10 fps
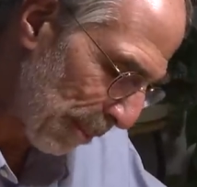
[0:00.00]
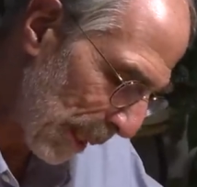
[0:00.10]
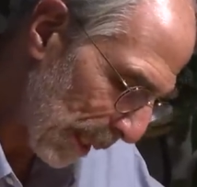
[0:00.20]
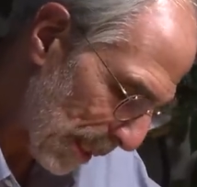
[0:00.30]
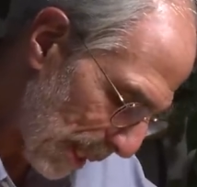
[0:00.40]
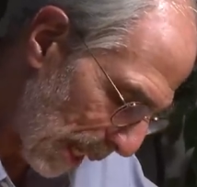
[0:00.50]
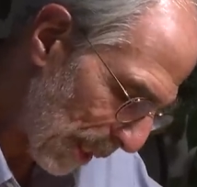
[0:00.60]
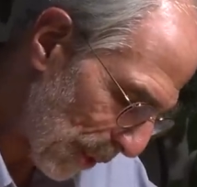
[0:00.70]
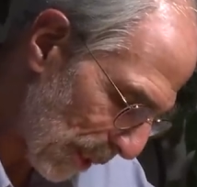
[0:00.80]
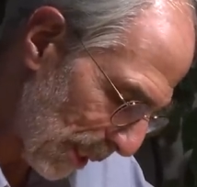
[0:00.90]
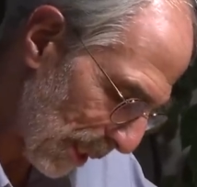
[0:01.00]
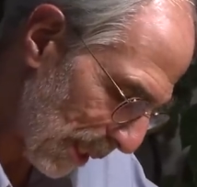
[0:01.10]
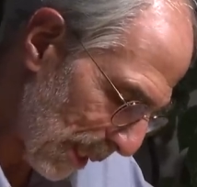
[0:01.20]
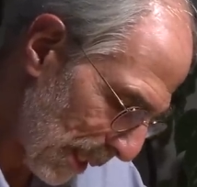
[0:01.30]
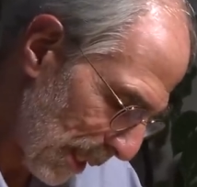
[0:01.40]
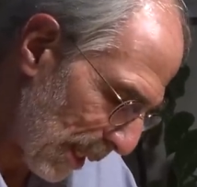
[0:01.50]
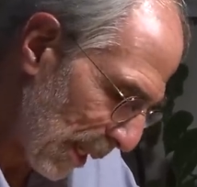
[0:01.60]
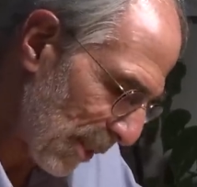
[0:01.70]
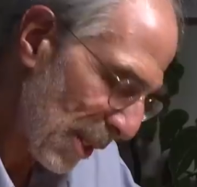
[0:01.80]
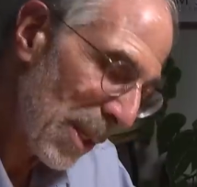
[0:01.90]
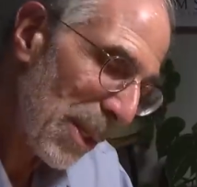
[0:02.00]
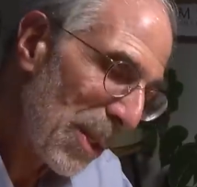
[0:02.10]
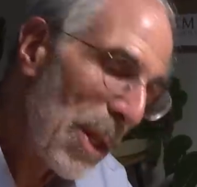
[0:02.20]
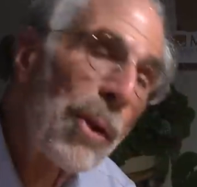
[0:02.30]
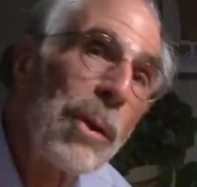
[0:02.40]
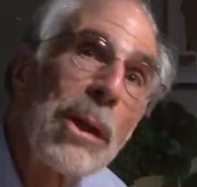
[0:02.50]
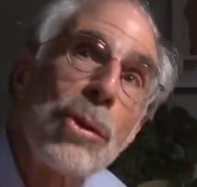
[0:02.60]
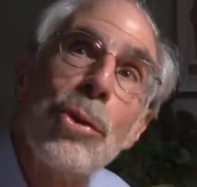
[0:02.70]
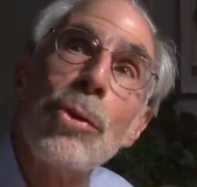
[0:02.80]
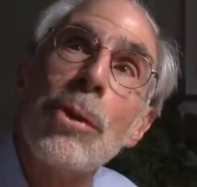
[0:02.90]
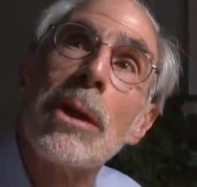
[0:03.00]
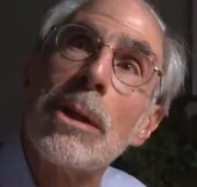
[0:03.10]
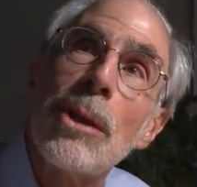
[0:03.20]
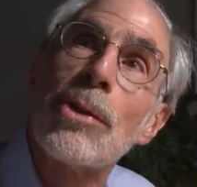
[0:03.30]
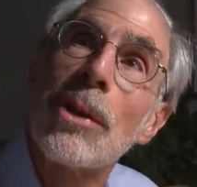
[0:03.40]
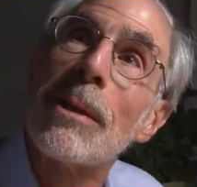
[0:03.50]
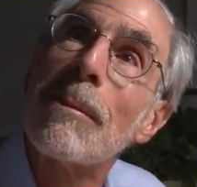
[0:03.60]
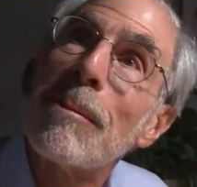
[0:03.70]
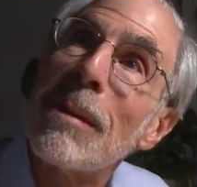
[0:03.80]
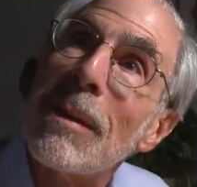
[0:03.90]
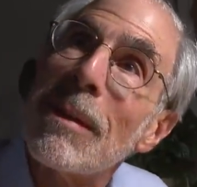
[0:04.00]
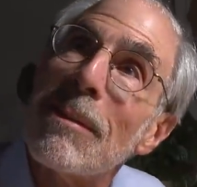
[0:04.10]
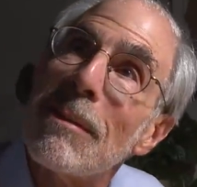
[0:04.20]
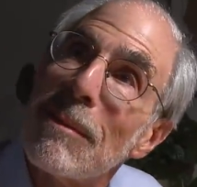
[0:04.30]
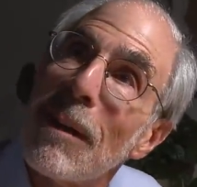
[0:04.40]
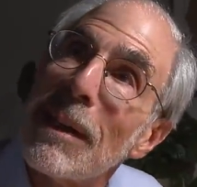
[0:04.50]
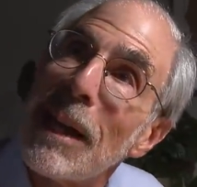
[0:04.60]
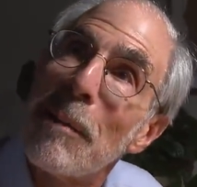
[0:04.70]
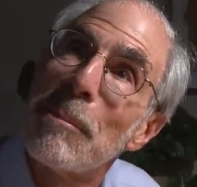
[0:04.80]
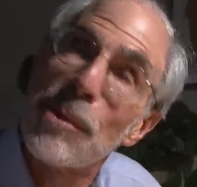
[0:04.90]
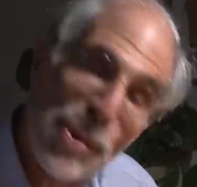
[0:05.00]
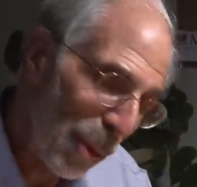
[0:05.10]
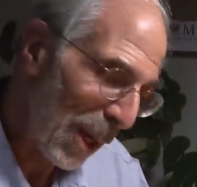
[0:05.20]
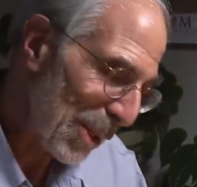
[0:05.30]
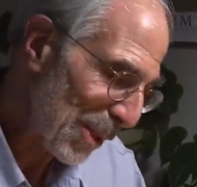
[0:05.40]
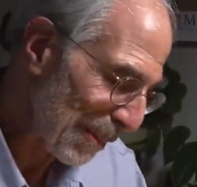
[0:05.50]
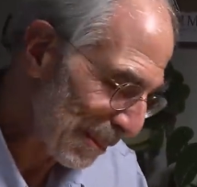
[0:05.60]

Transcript: being tangent is a degree two condition. It happens twice.